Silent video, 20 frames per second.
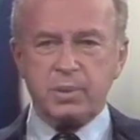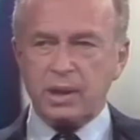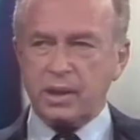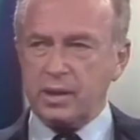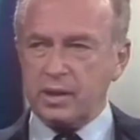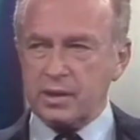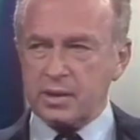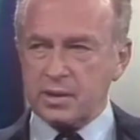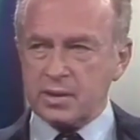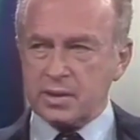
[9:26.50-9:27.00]

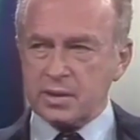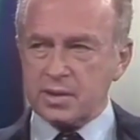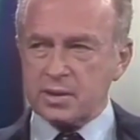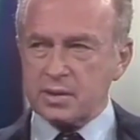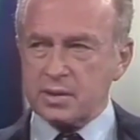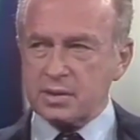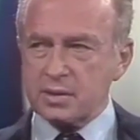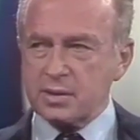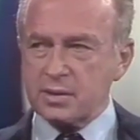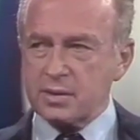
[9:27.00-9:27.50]
Every
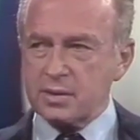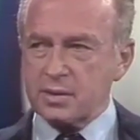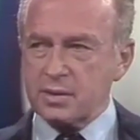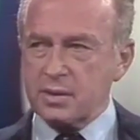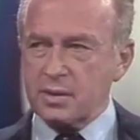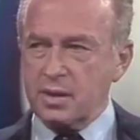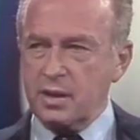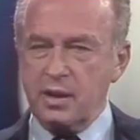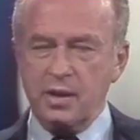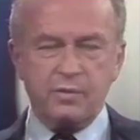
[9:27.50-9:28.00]

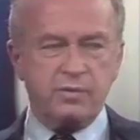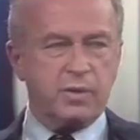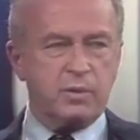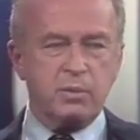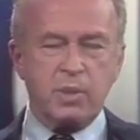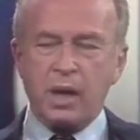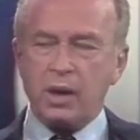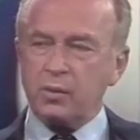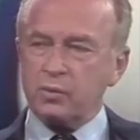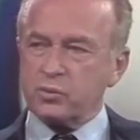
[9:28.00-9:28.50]
place,
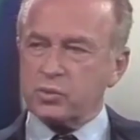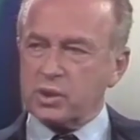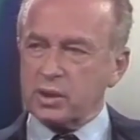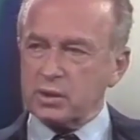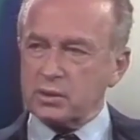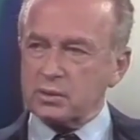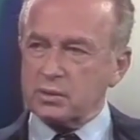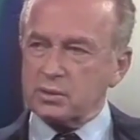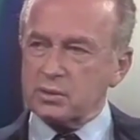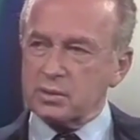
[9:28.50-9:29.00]
every
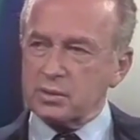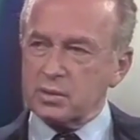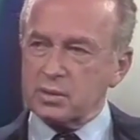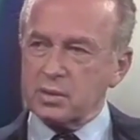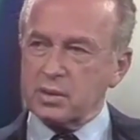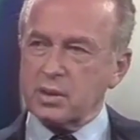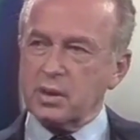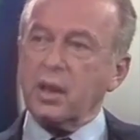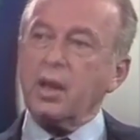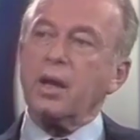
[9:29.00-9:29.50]

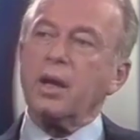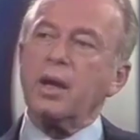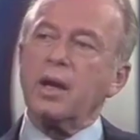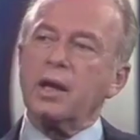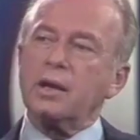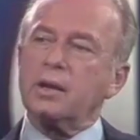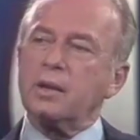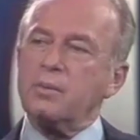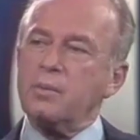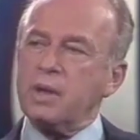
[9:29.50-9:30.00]
mountain
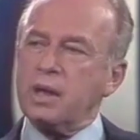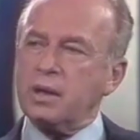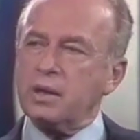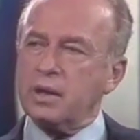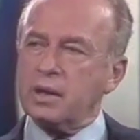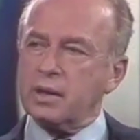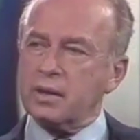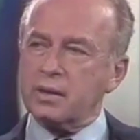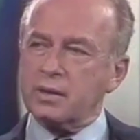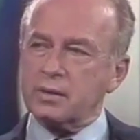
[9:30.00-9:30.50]

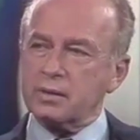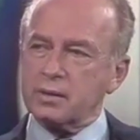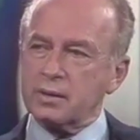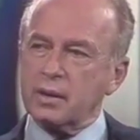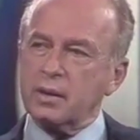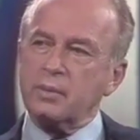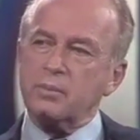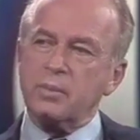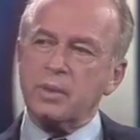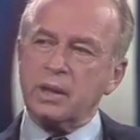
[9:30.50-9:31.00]
had a
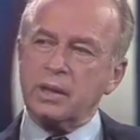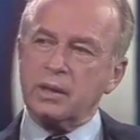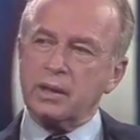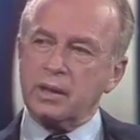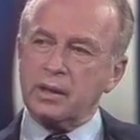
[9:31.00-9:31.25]
meaning